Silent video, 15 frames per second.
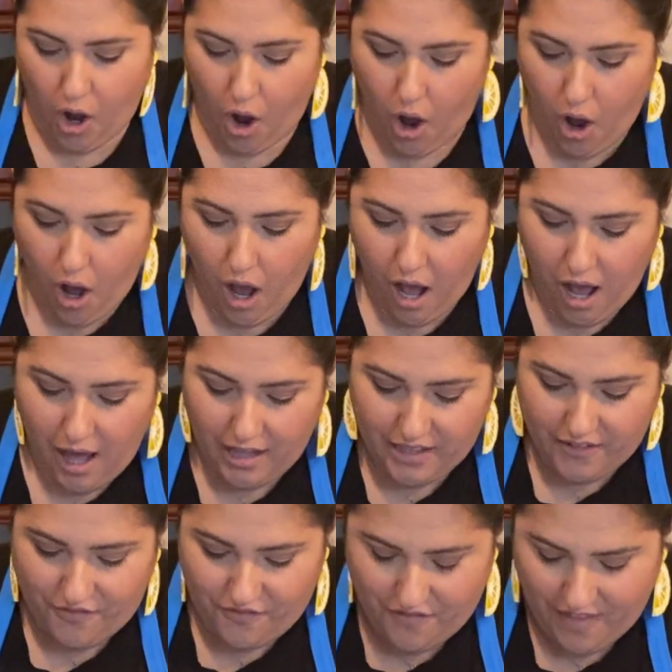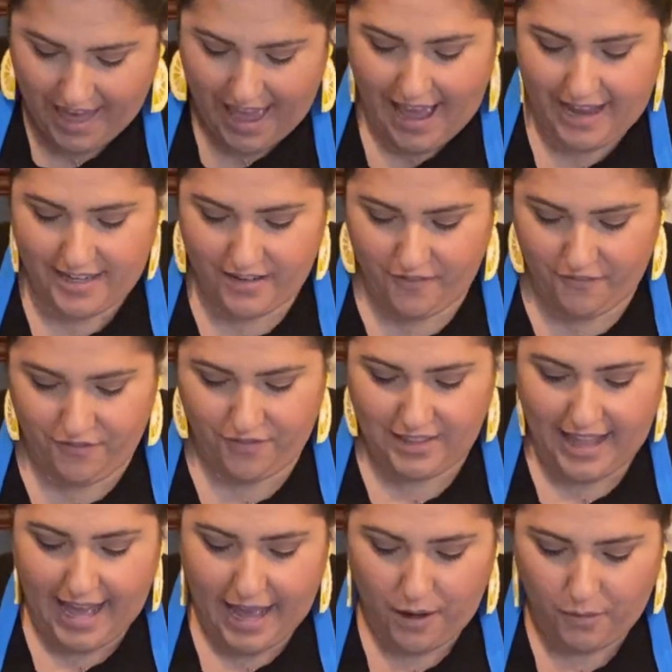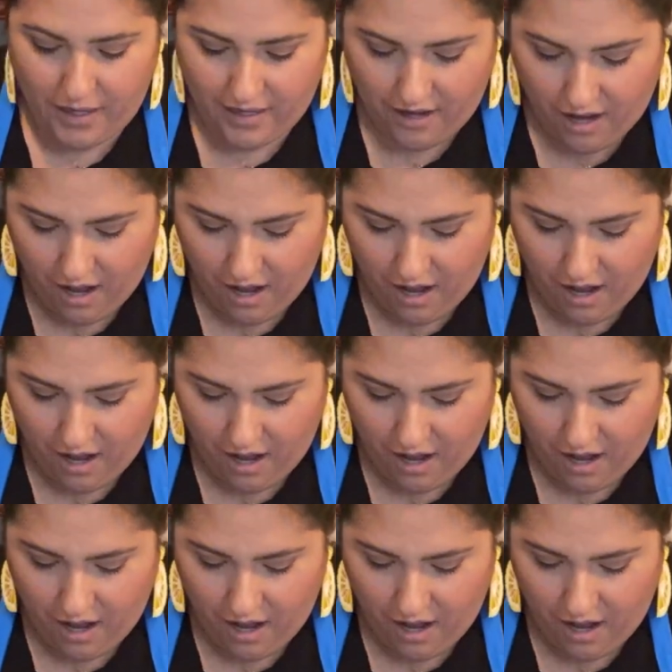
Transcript: all of that flour,